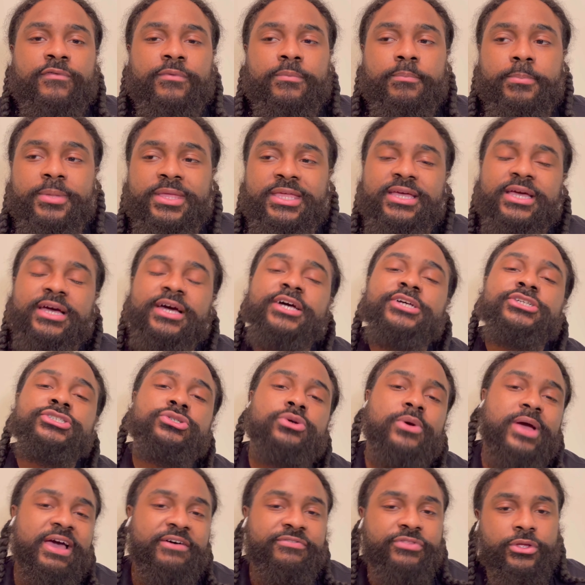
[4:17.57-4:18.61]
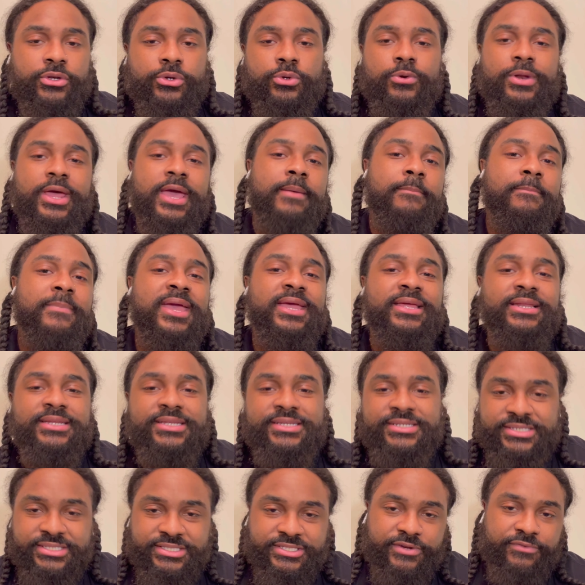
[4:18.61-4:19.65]
because you have to do that
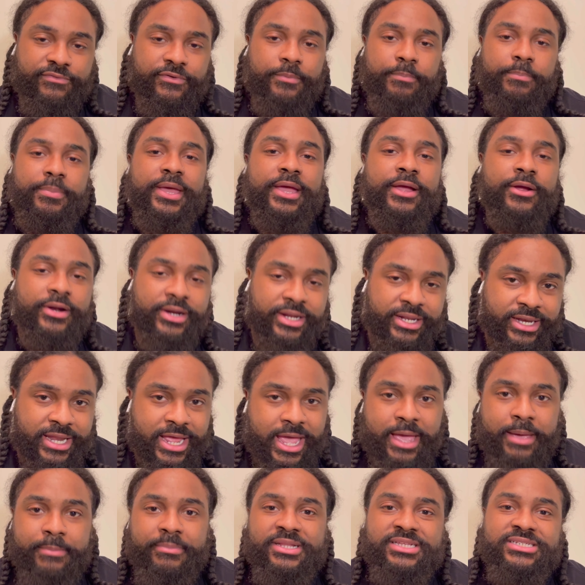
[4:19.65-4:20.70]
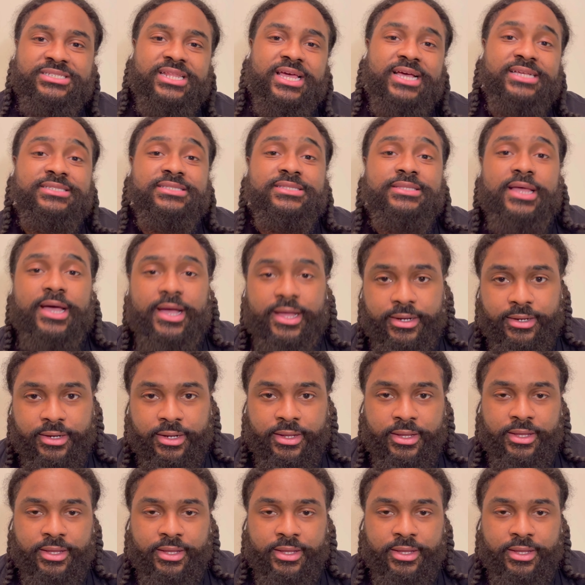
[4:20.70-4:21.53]
maintenance to repair the damage that's done.